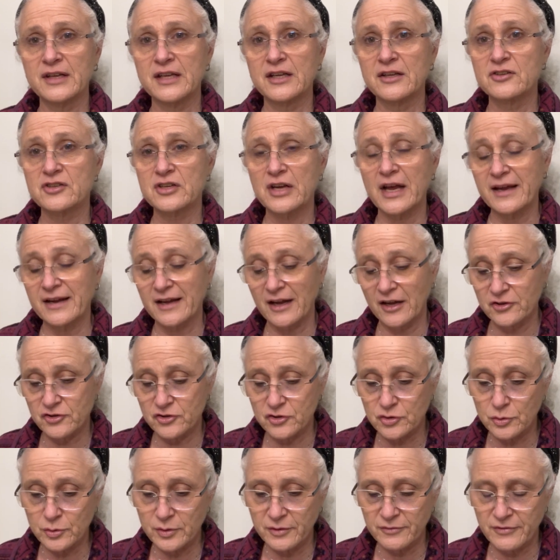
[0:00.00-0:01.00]
each. I got
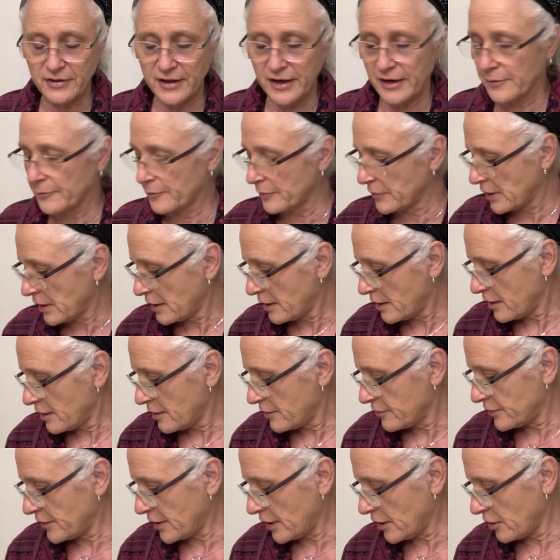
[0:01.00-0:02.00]
2 of them.
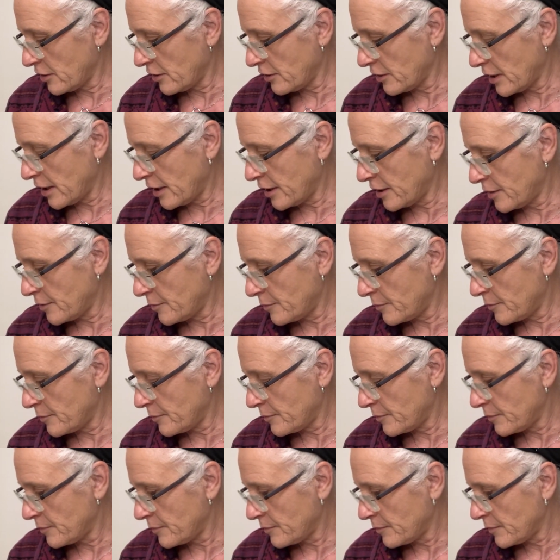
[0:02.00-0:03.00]
They're
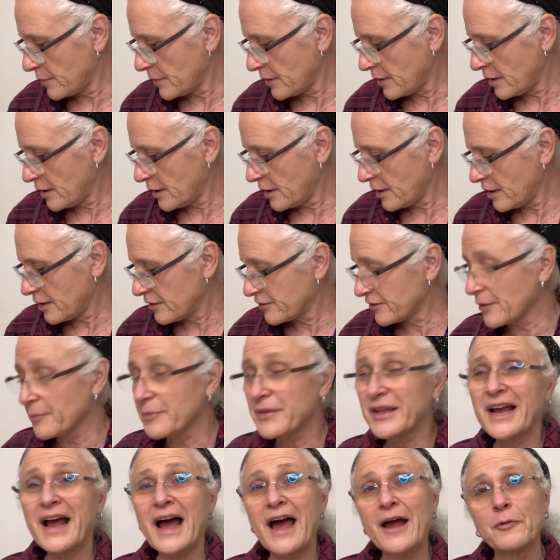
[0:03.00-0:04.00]

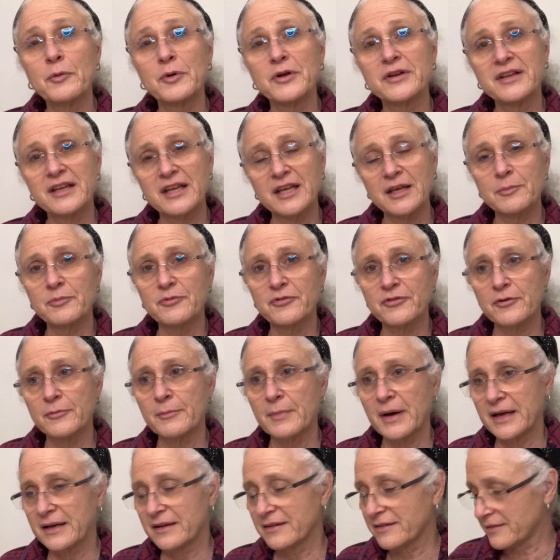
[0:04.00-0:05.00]
something I would keep for
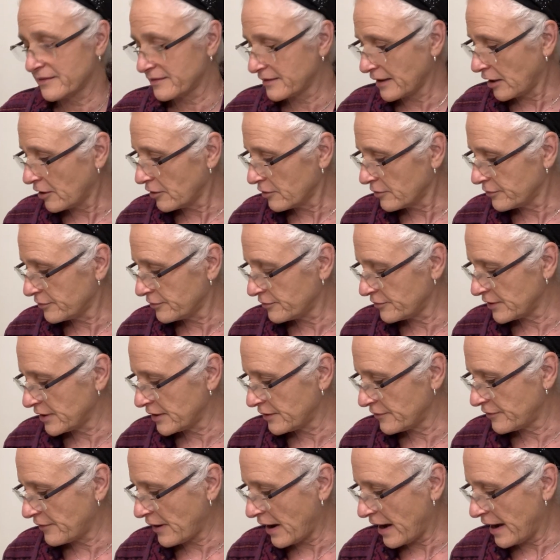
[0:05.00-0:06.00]
myself
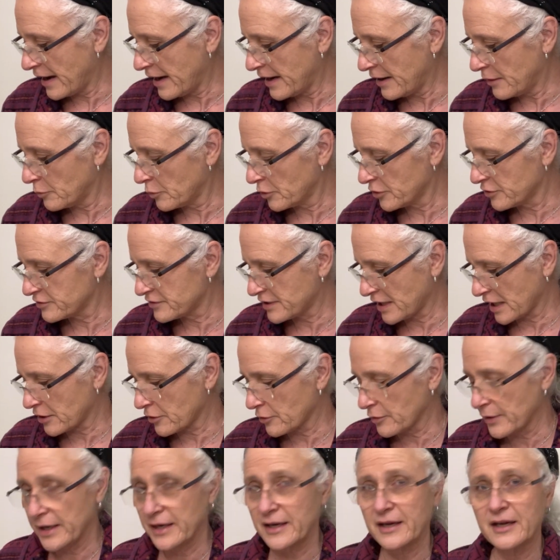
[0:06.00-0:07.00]
if I were
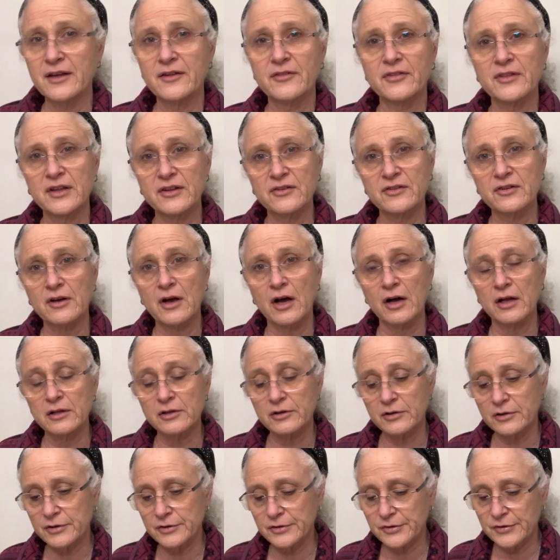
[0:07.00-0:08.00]
decorating in these
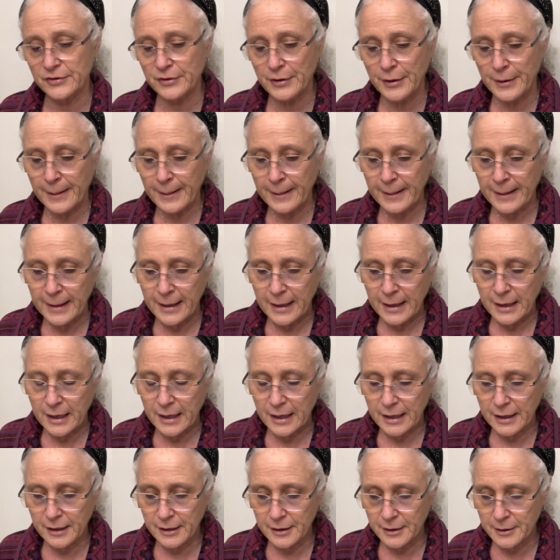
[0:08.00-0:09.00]
colors.
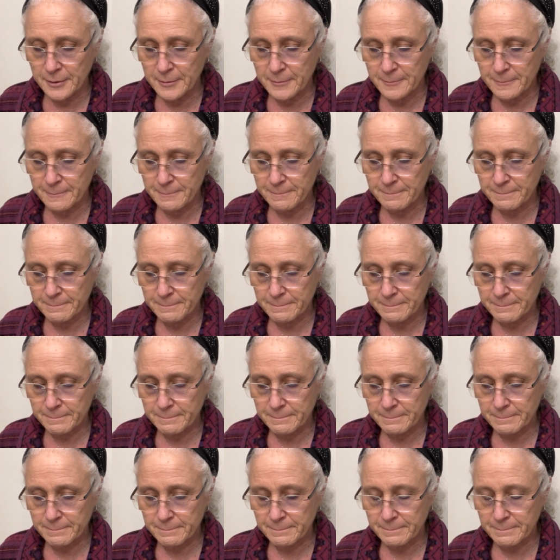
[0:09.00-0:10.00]
They're
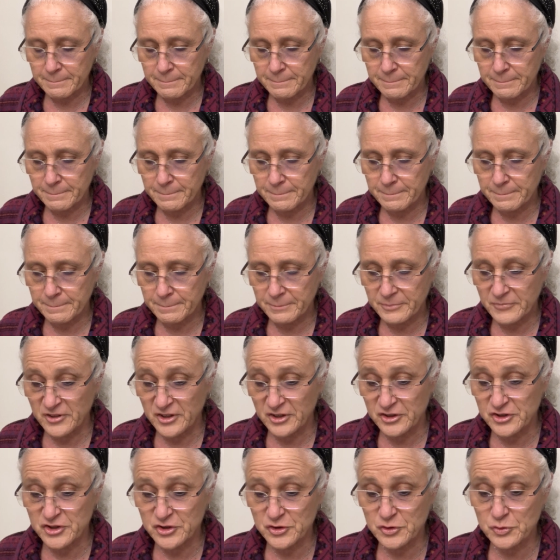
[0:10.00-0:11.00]

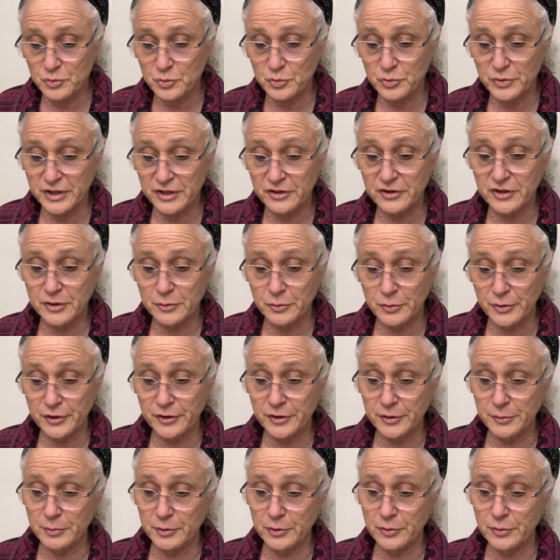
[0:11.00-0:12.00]
just really,
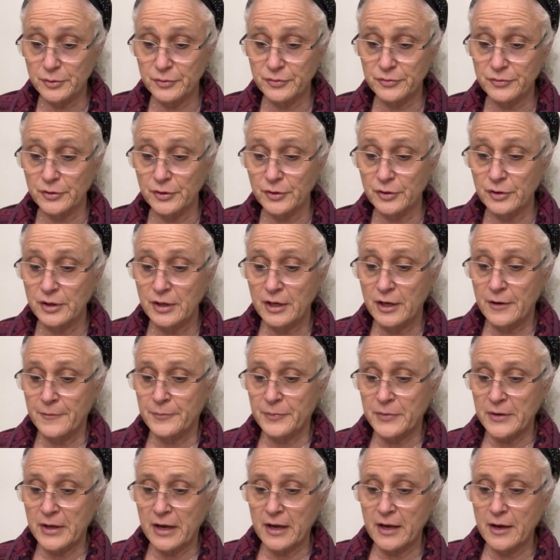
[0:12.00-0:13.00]
really beautiful.
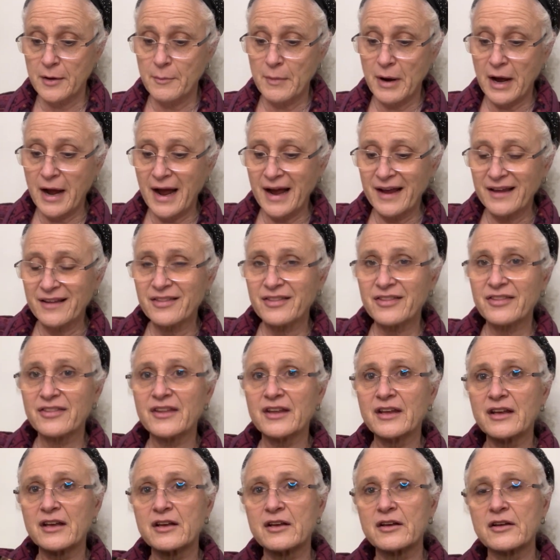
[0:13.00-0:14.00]
I
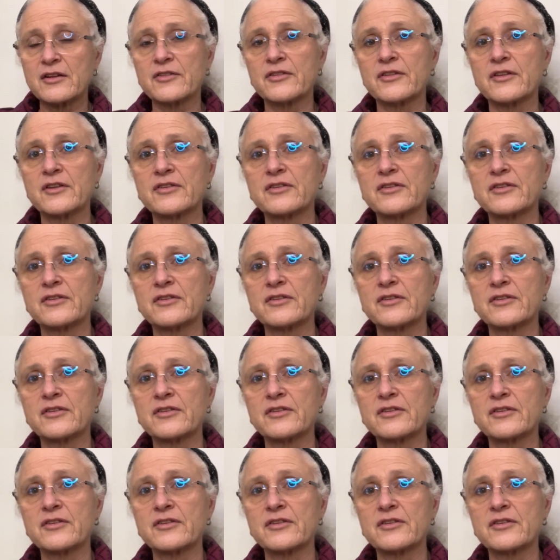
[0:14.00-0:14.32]
think the